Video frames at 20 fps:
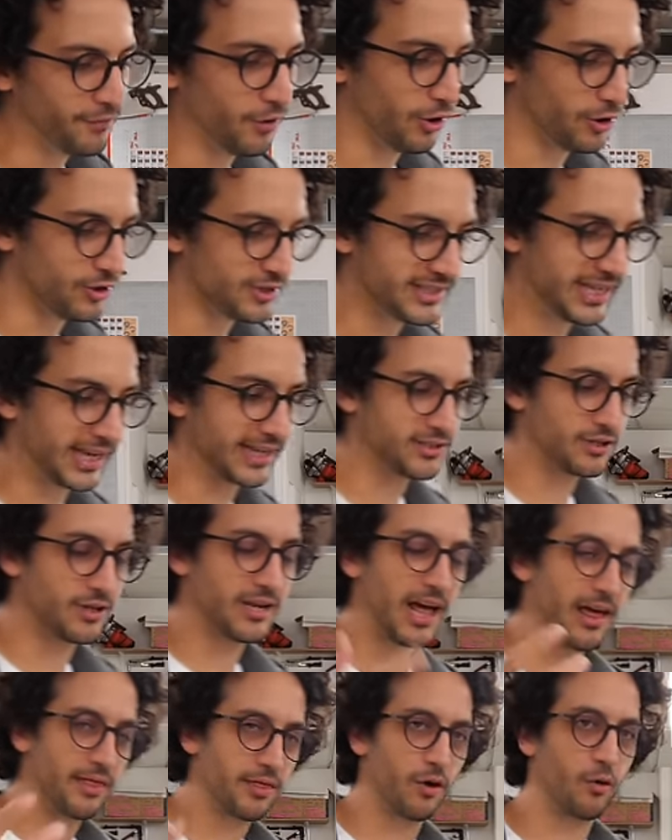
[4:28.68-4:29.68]
for us, there is
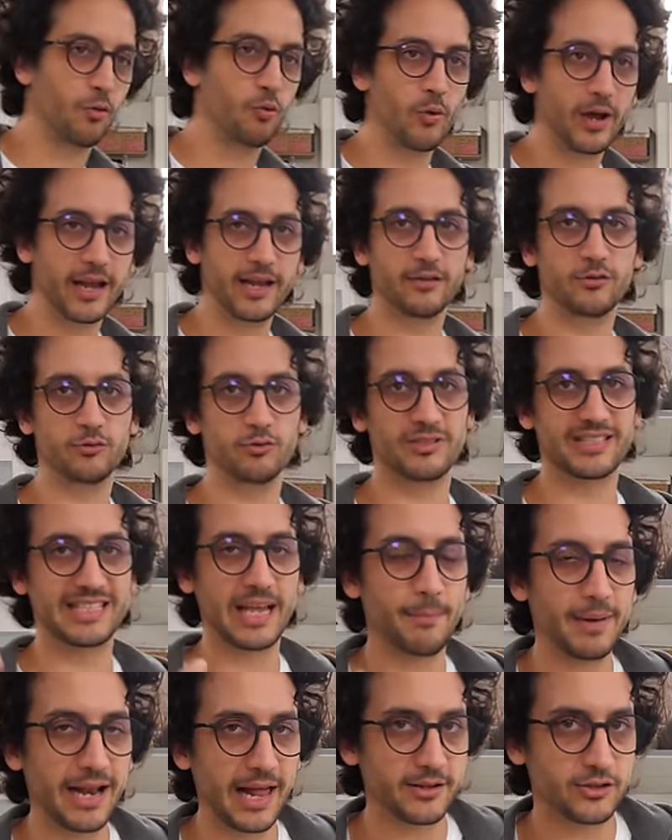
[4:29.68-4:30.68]
another way to
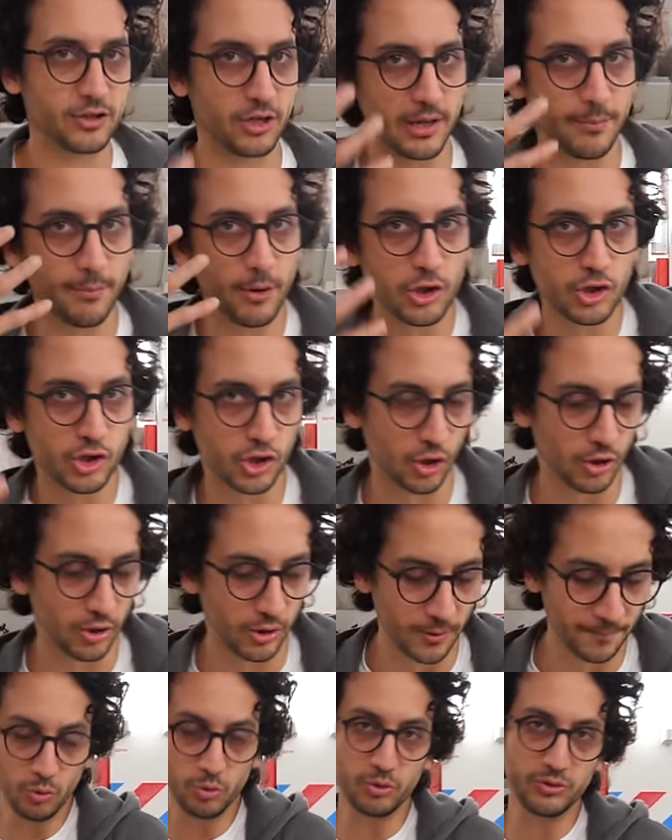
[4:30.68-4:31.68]
stabilize an emulsion
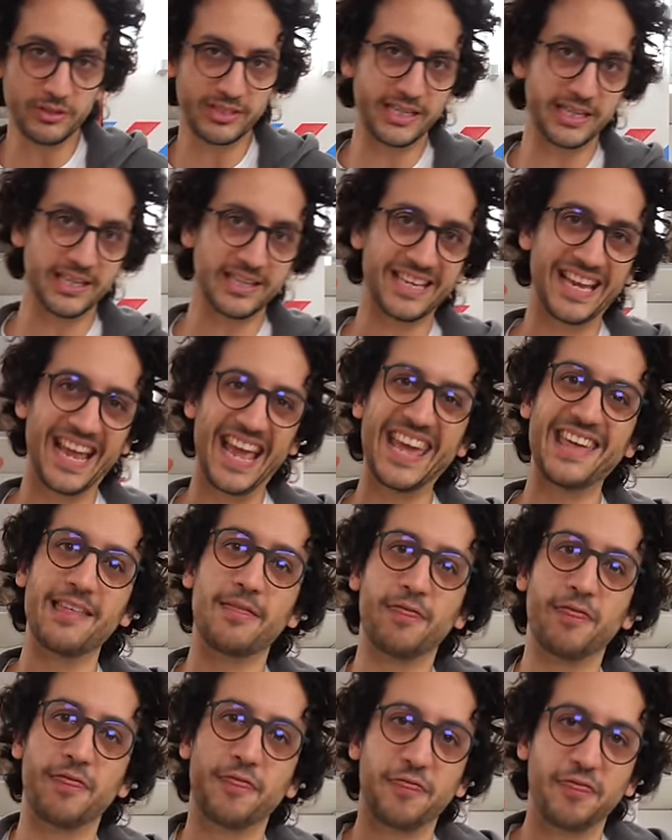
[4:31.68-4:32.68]
using a
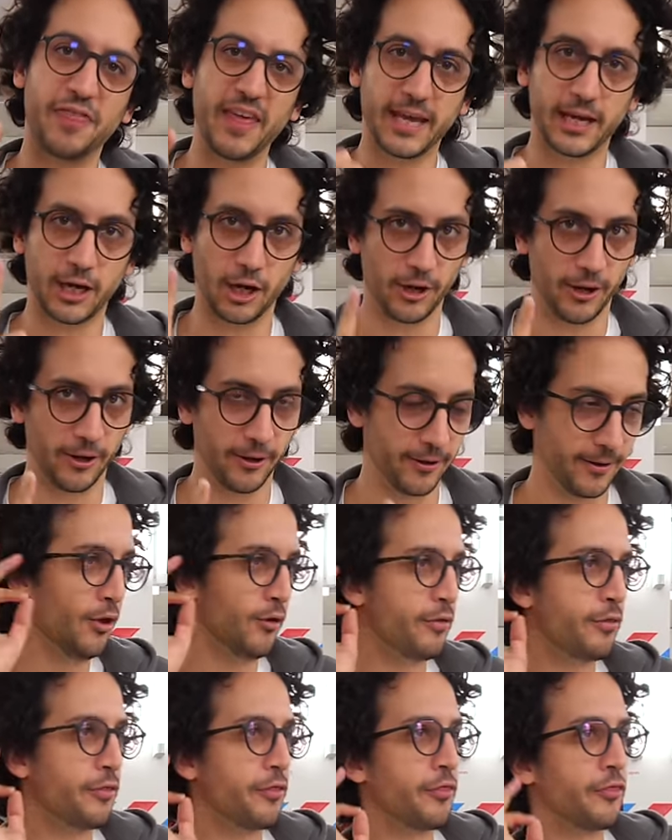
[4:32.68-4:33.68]
thickener.
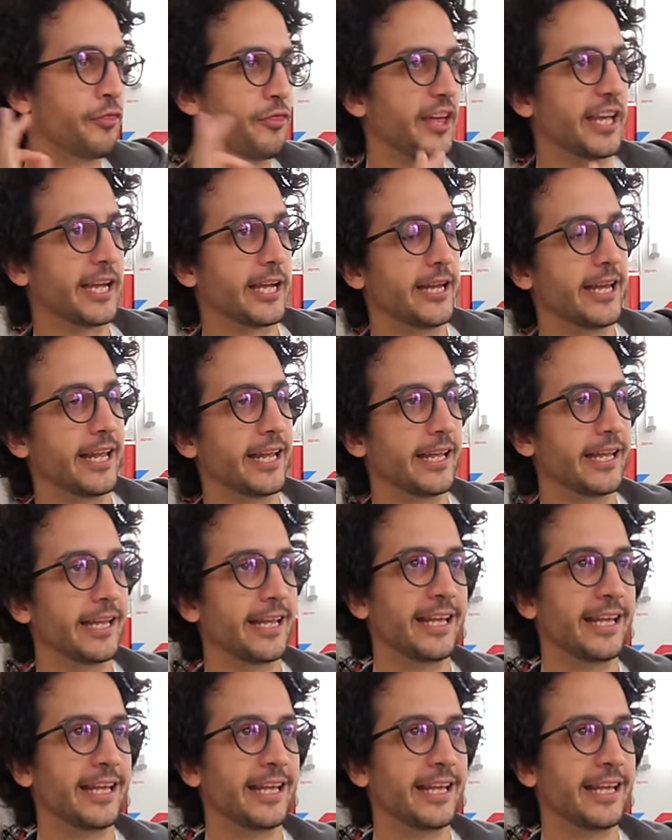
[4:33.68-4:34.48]
The thickening.